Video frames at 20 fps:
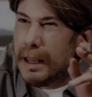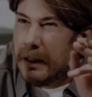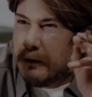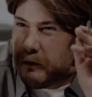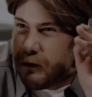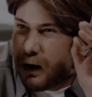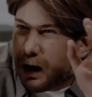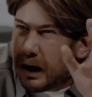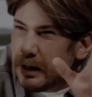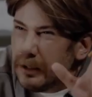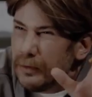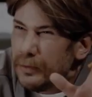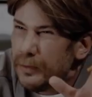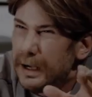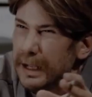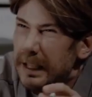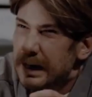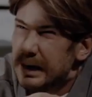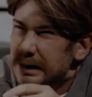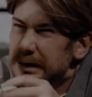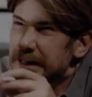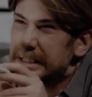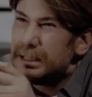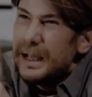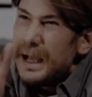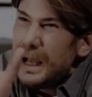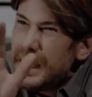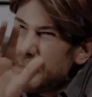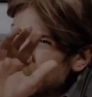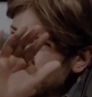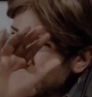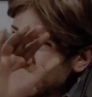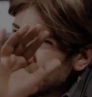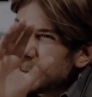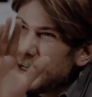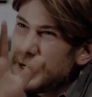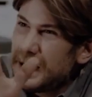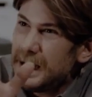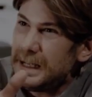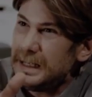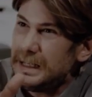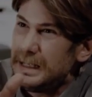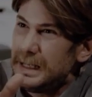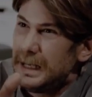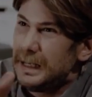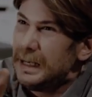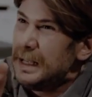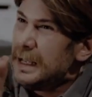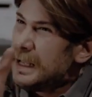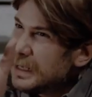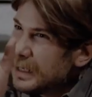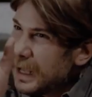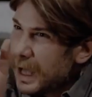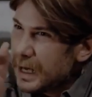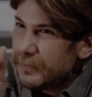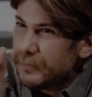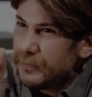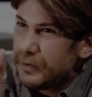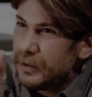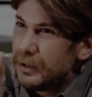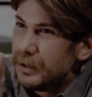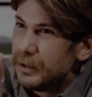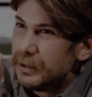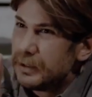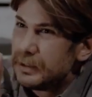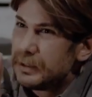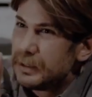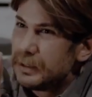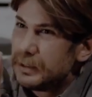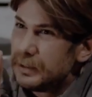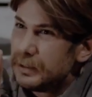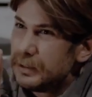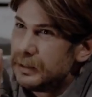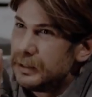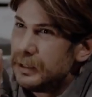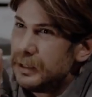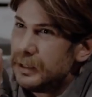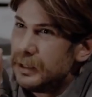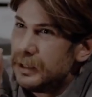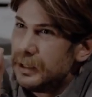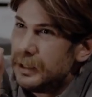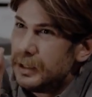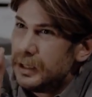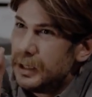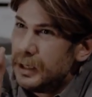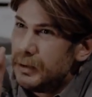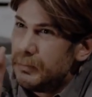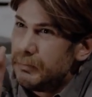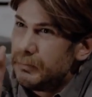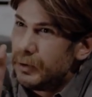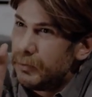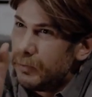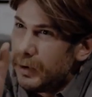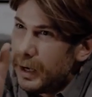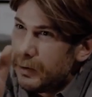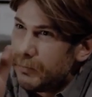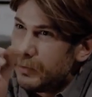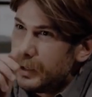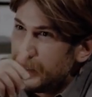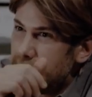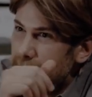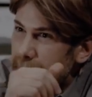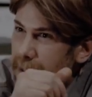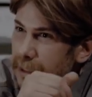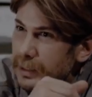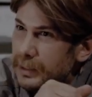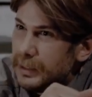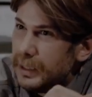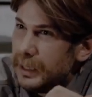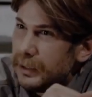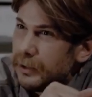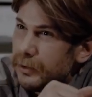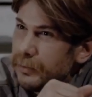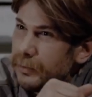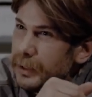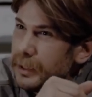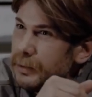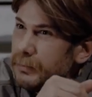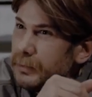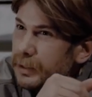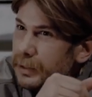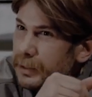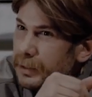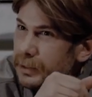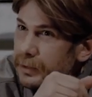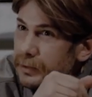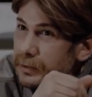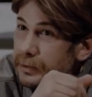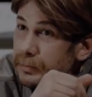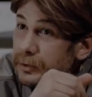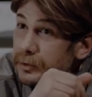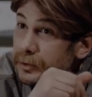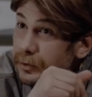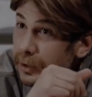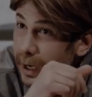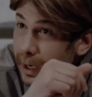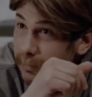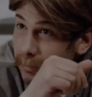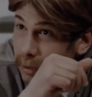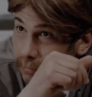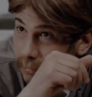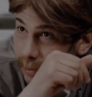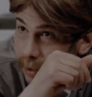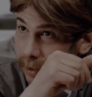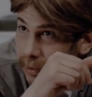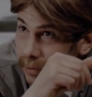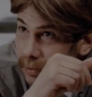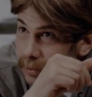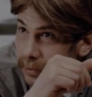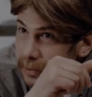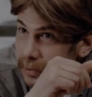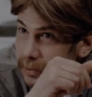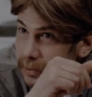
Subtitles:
They found a way to stop your content, not at first, but right when you hit that 3 million subscriber mark.